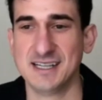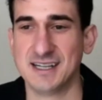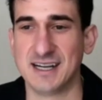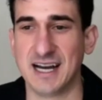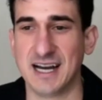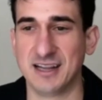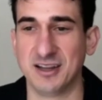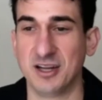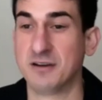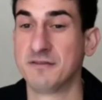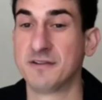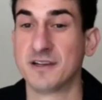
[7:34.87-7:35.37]
I
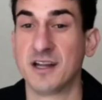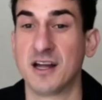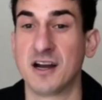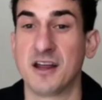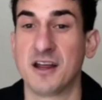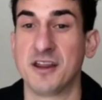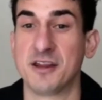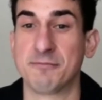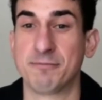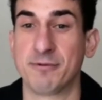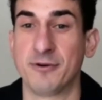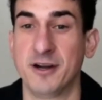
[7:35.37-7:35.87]
love a lot of
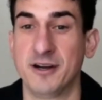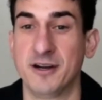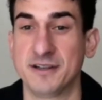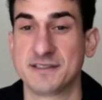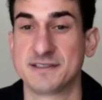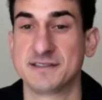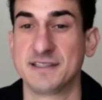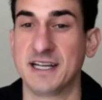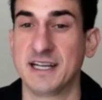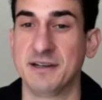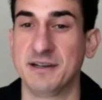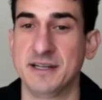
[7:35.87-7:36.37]
the products
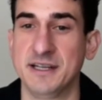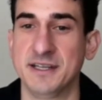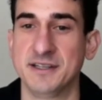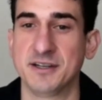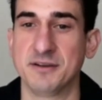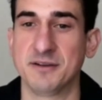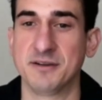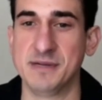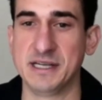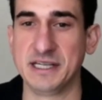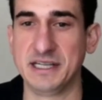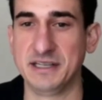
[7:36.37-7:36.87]
that I end
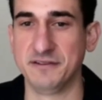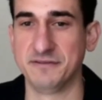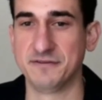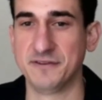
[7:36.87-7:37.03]
up making